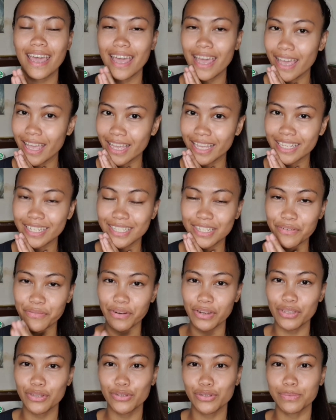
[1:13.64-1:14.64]
and
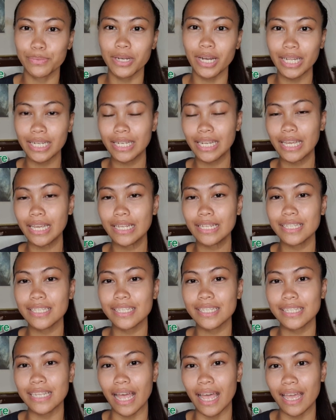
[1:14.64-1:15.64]
different YouTube
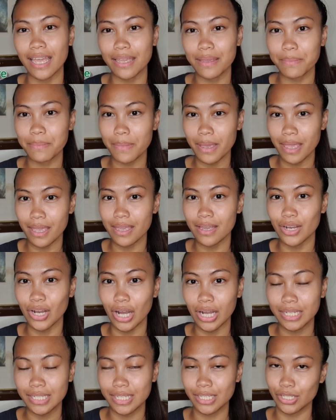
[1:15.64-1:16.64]
contents. I make
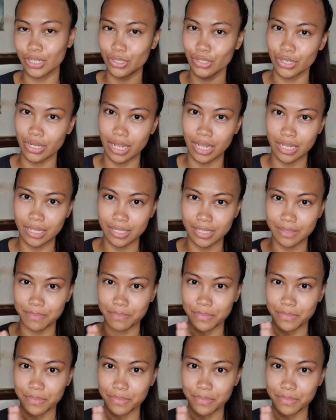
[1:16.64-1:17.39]
content such as